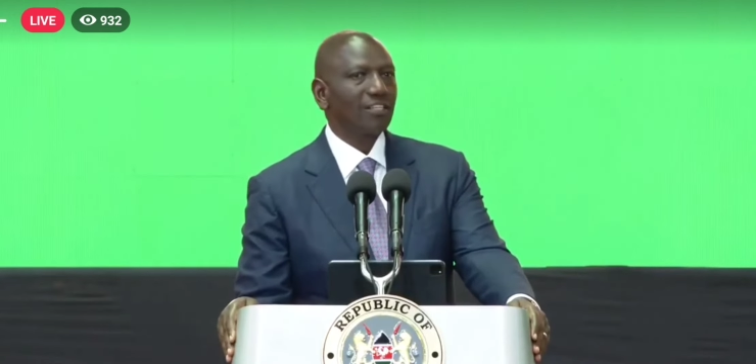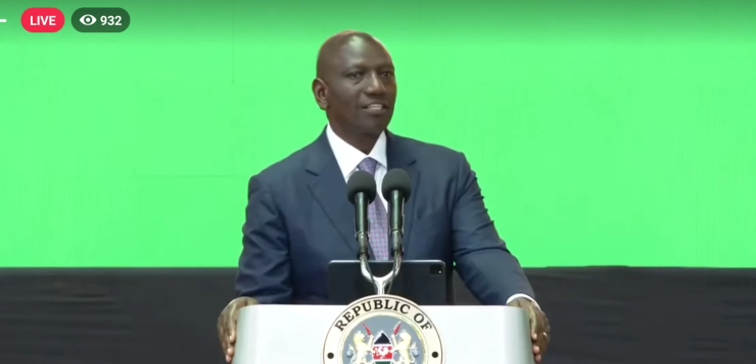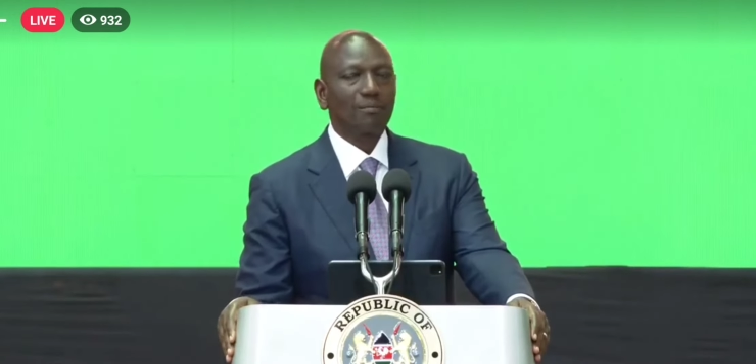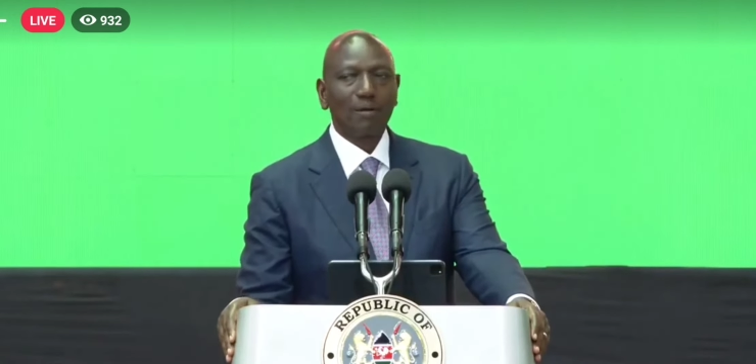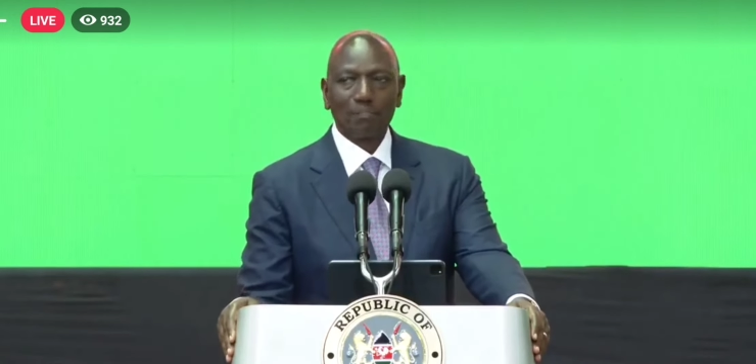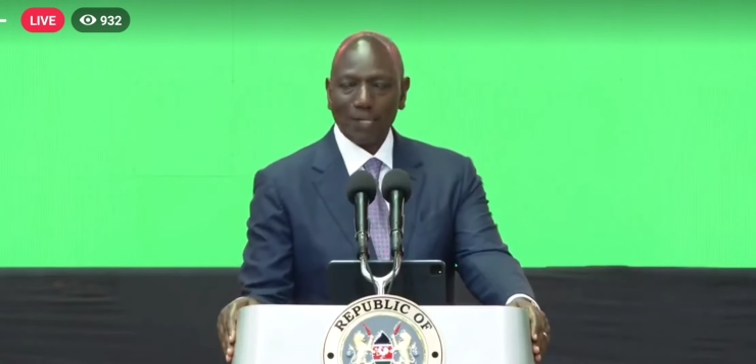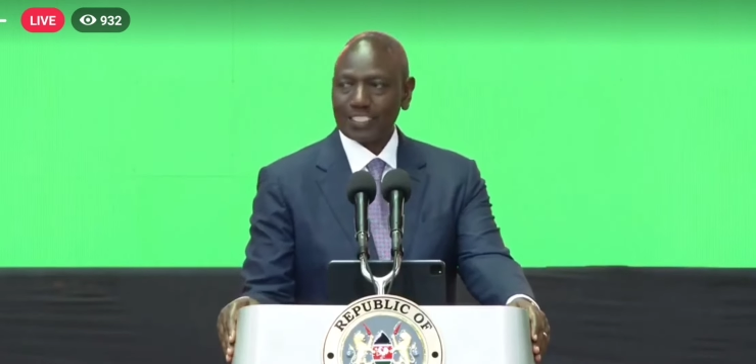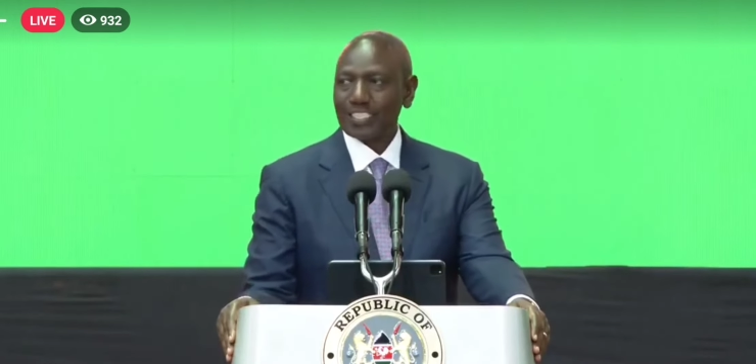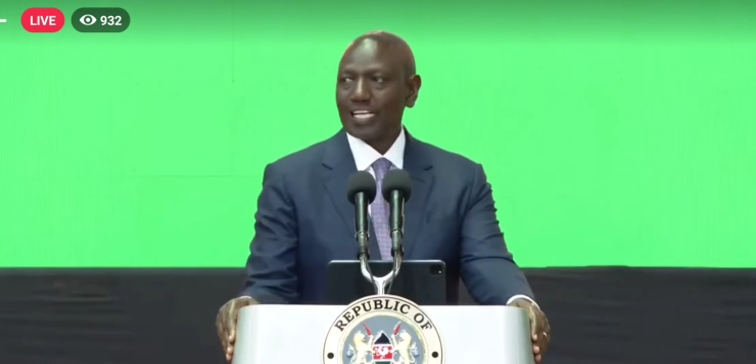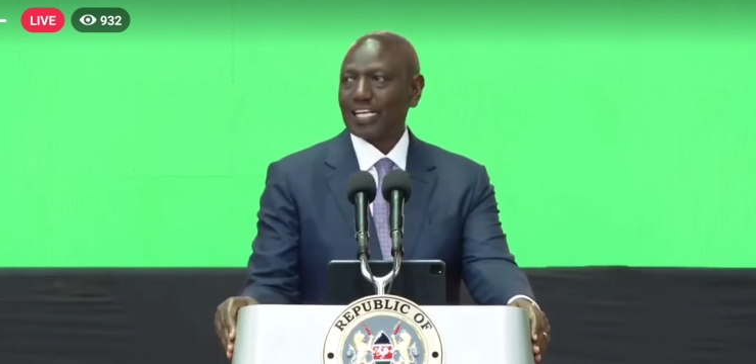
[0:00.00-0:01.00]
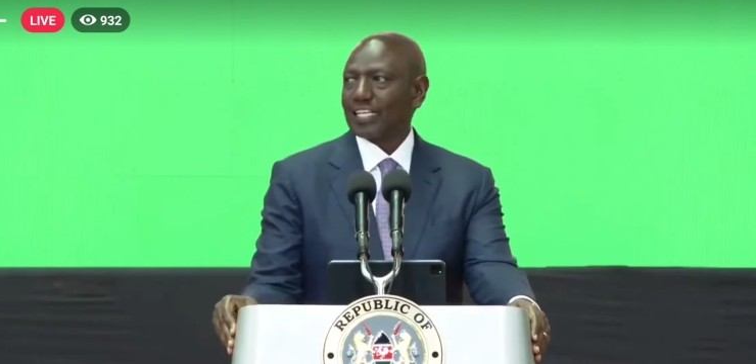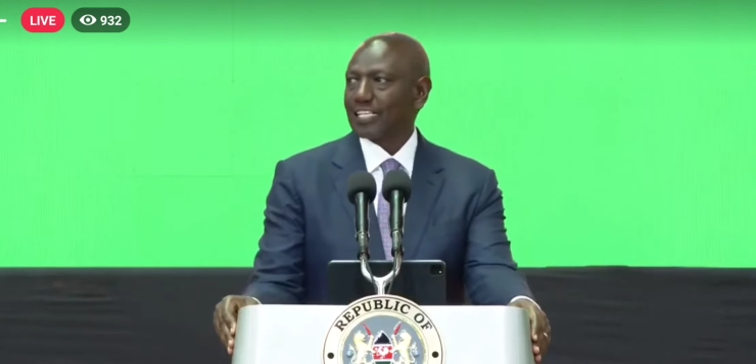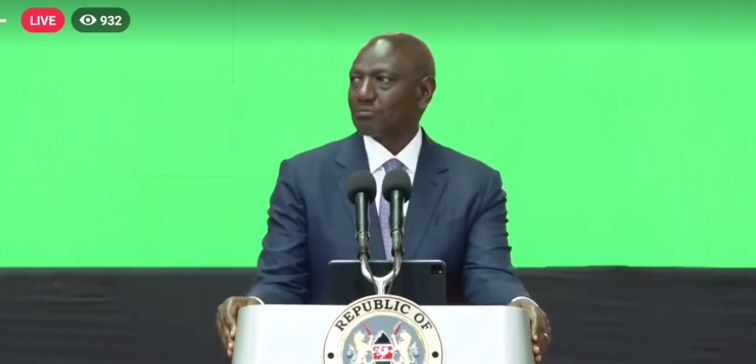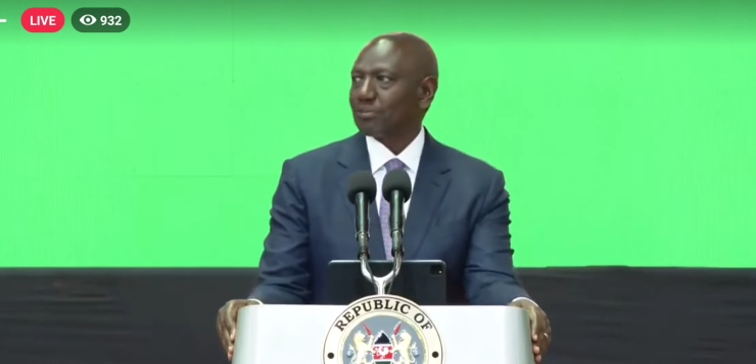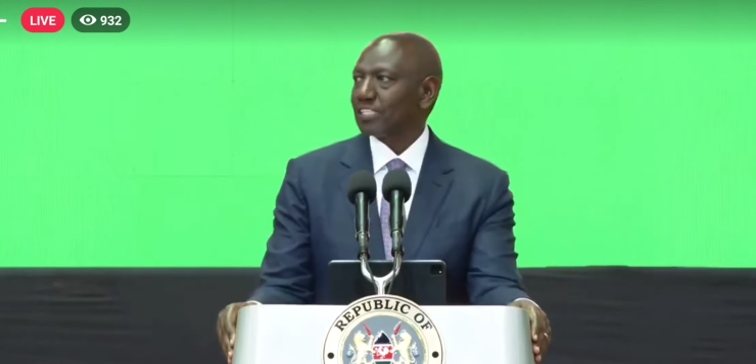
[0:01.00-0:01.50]
the bipartisan
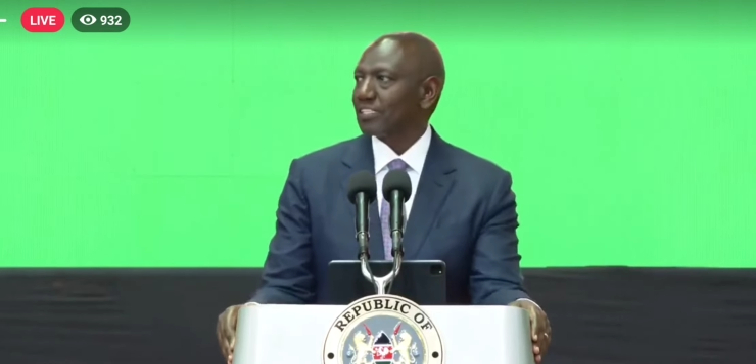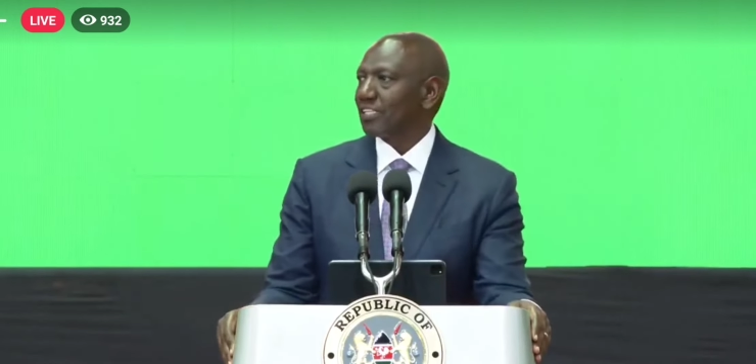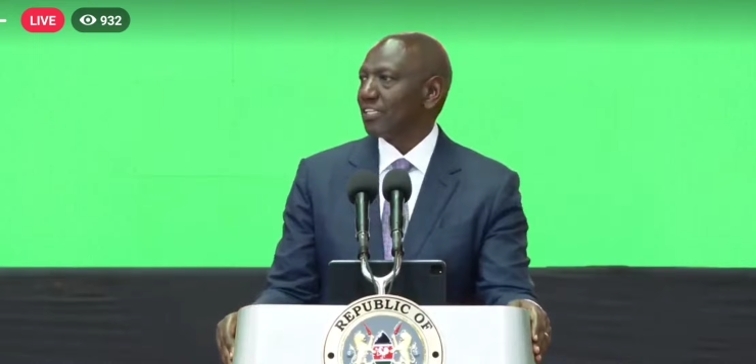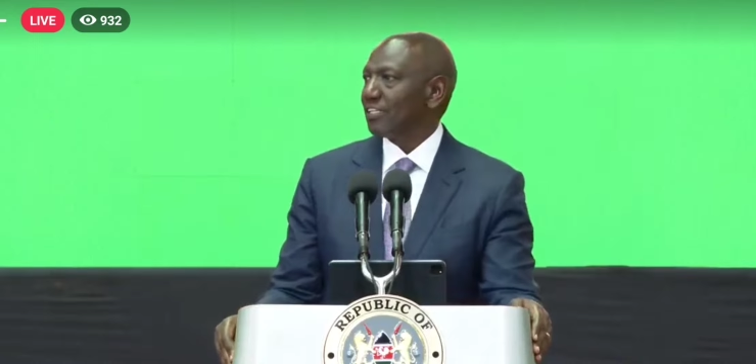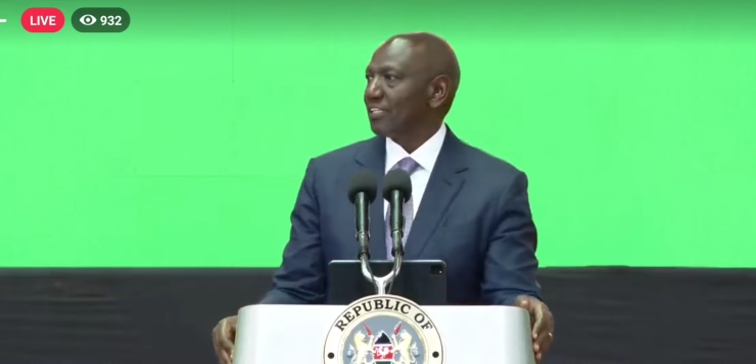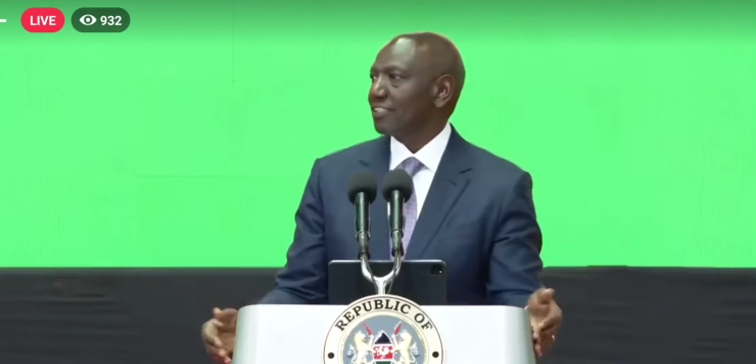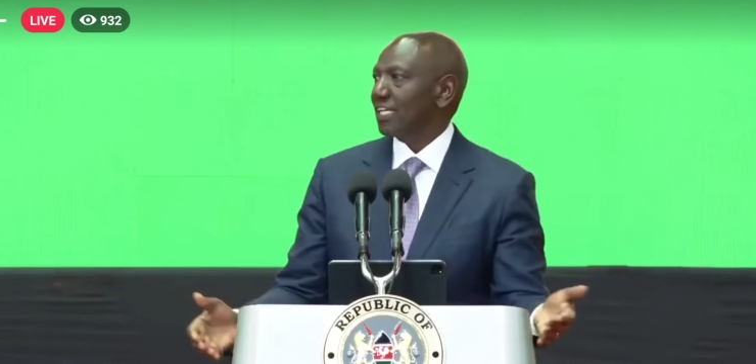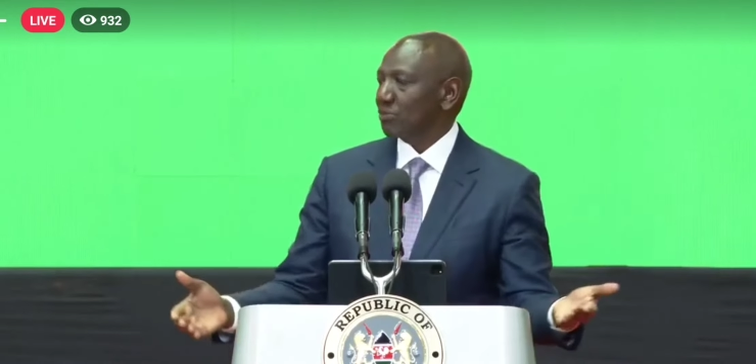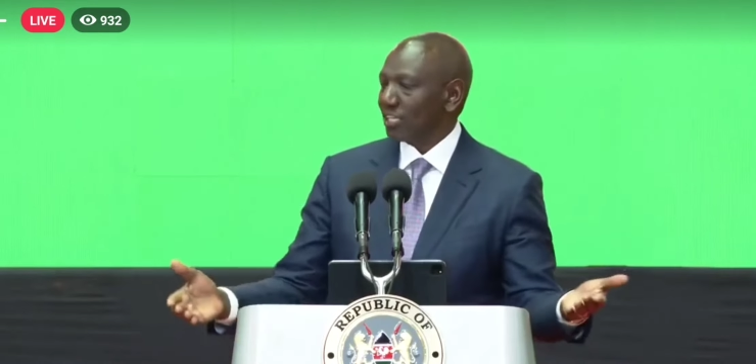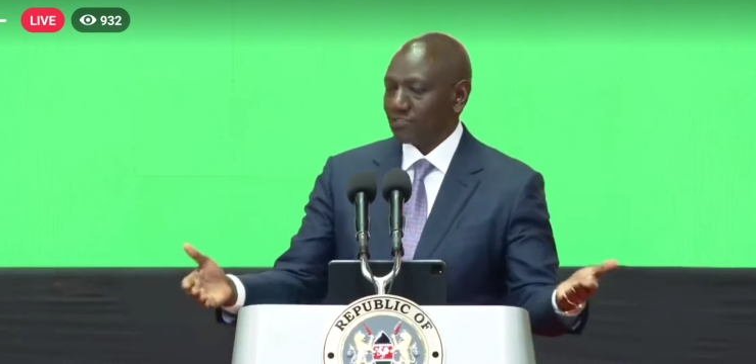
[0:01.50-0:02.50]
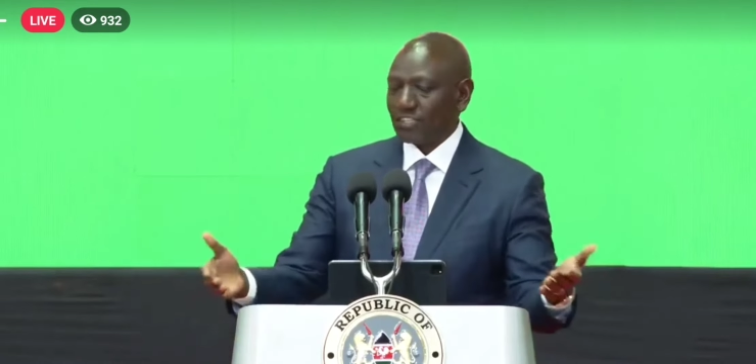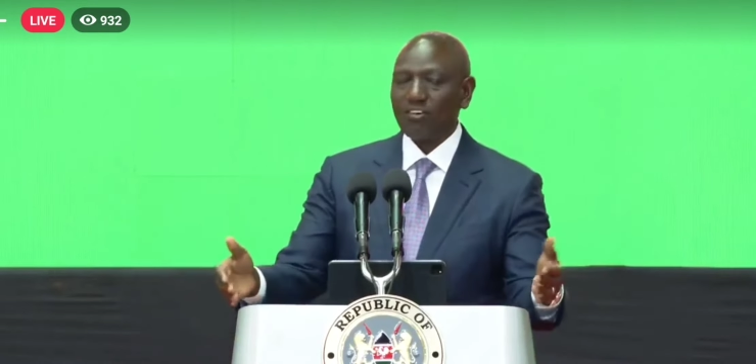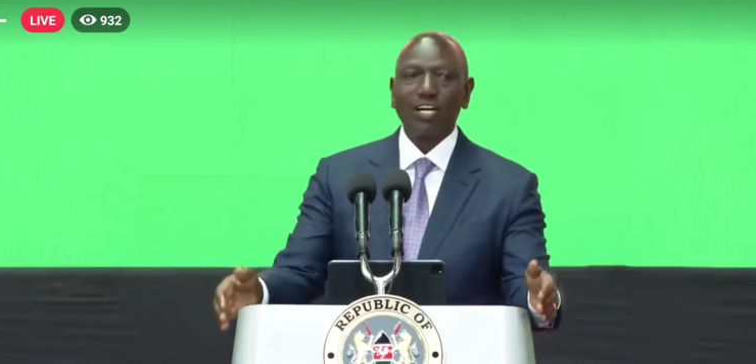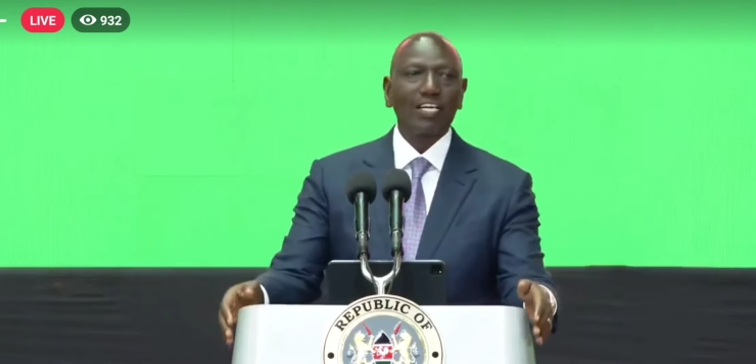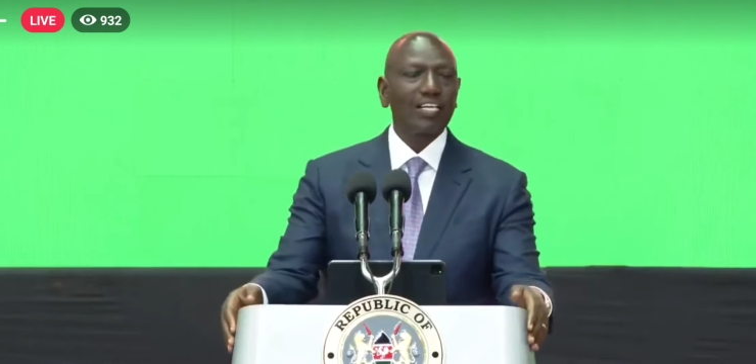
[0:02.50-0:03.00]
engagement that we have
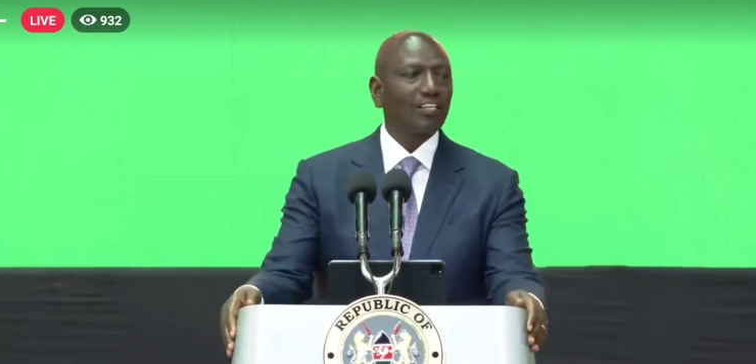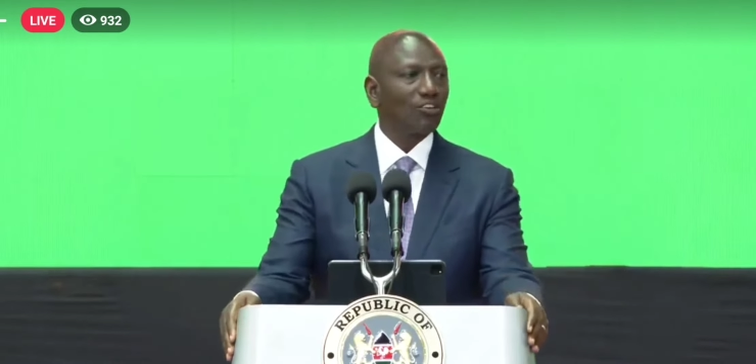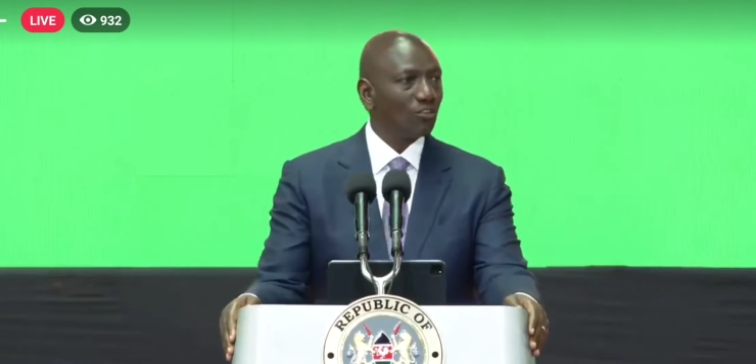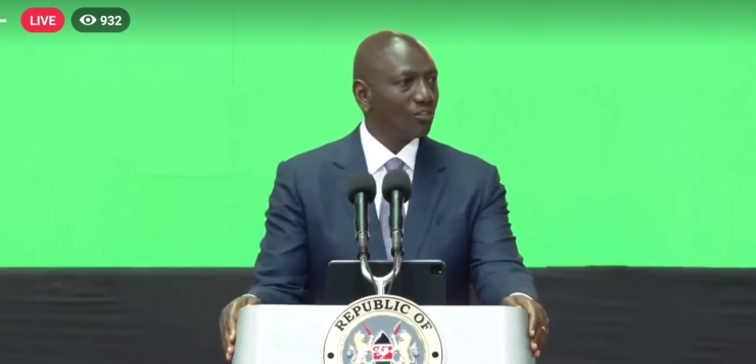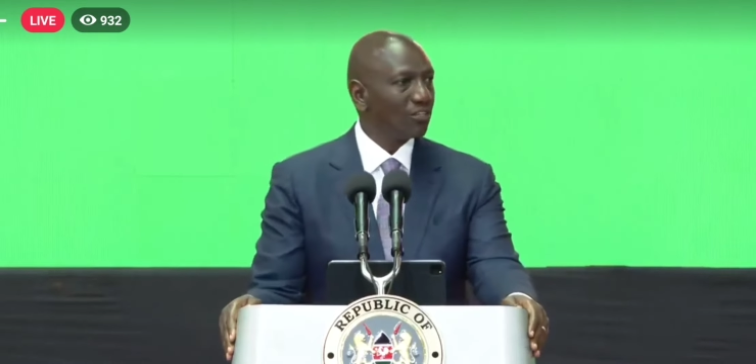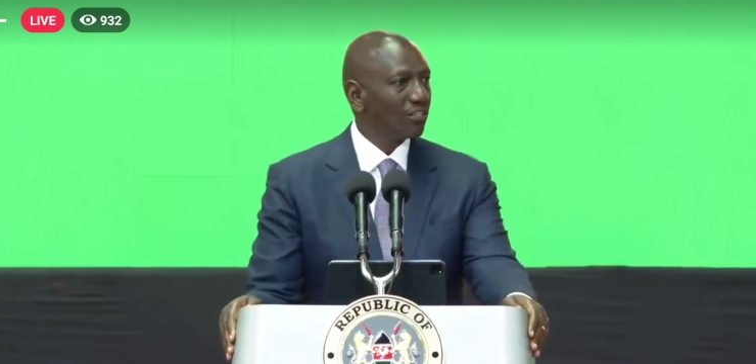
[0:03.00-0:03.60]
now agreed on,